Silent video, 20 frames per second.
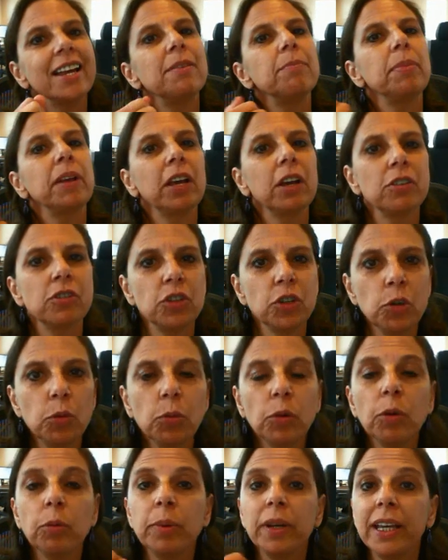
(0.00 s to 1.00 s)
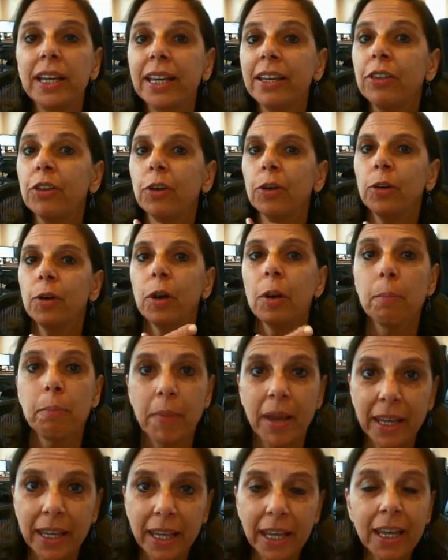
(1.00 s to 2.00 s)
Because you will be either
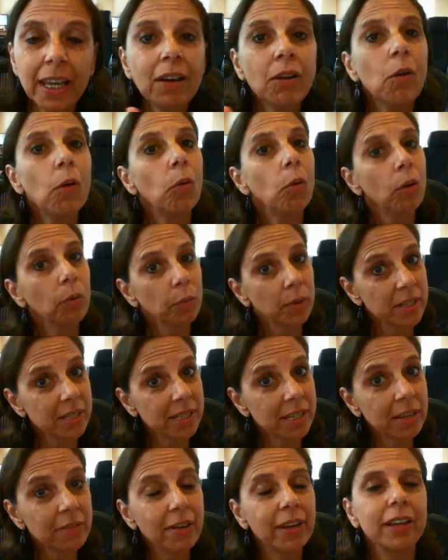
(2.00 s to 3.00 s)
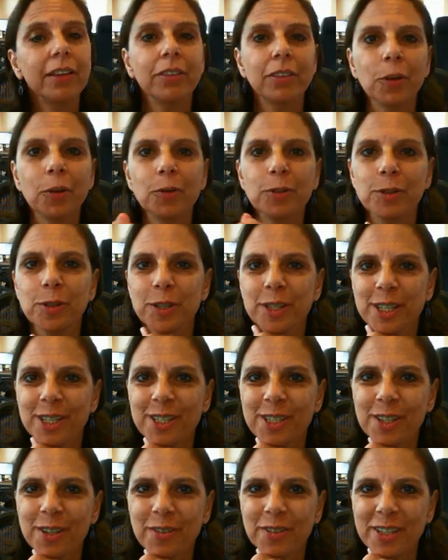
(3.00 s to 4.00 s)
making or receiving those goods
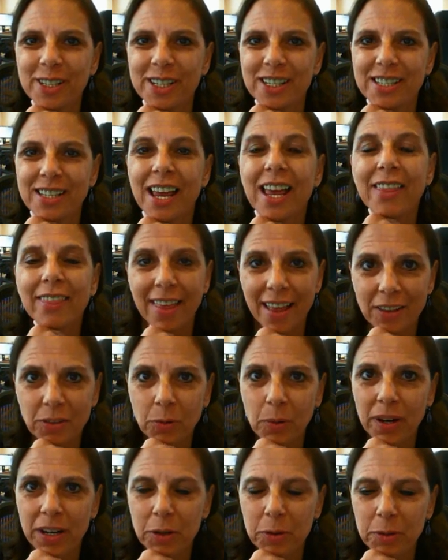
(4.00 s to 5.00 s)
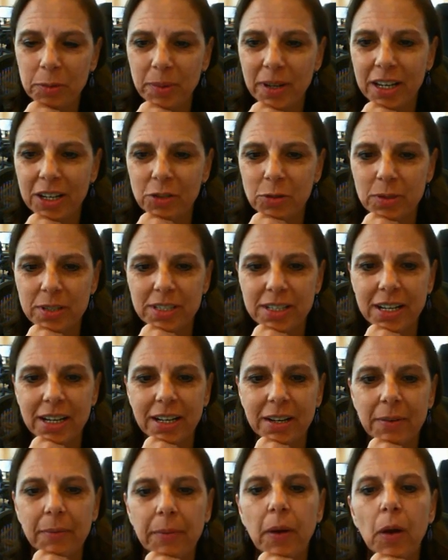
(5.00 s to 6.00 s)
and services, that's why you would be interested.
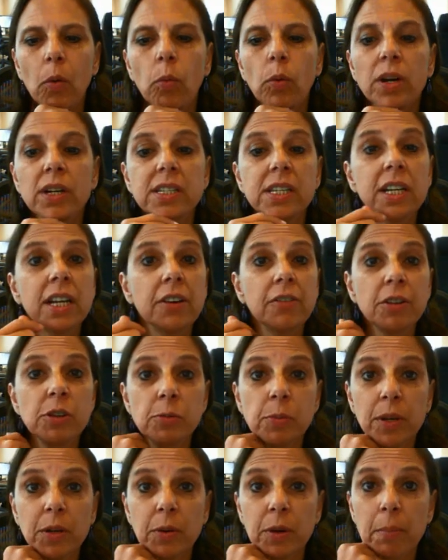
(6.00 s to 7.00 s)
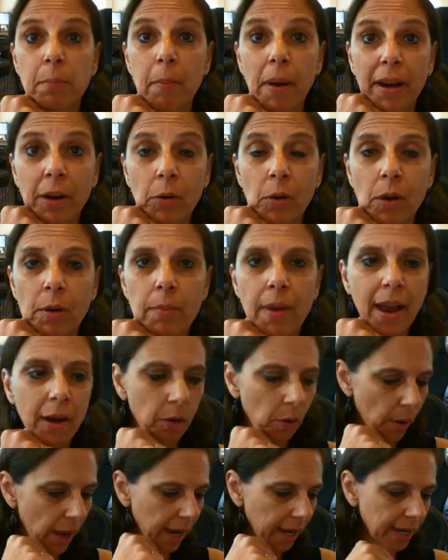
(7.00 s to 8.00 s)
What is the difference between micro and
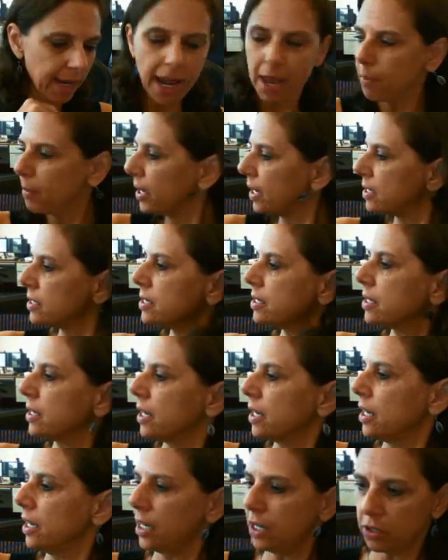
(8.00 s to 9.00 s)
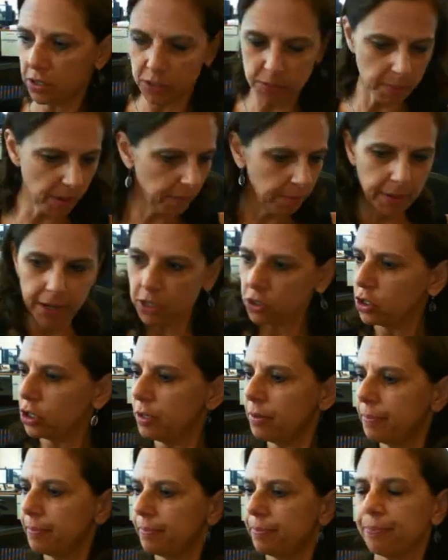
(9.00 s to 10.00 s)
macroeconomics? Here's my
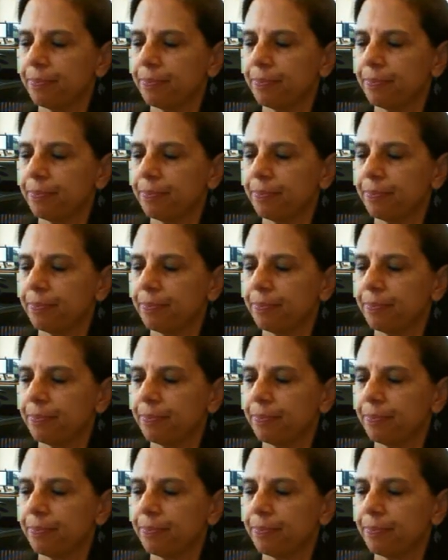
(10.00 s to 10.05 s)
picture.